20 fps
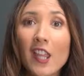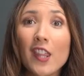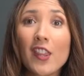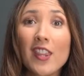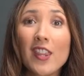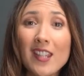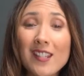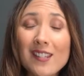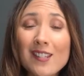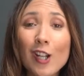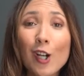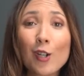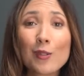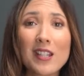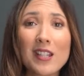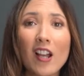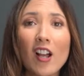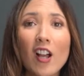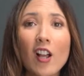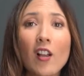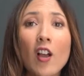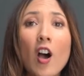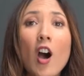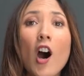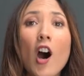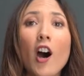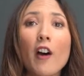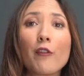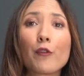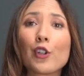This hotel
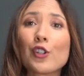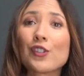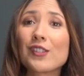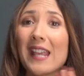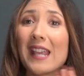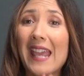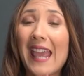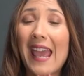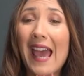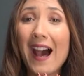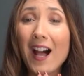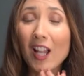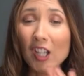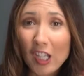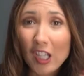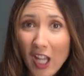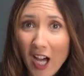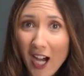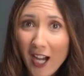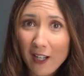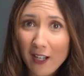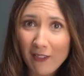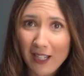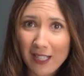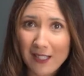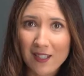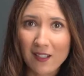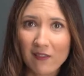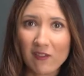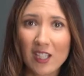offers a lot of
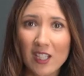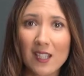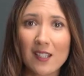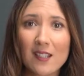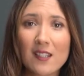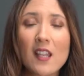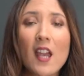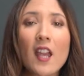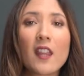activities.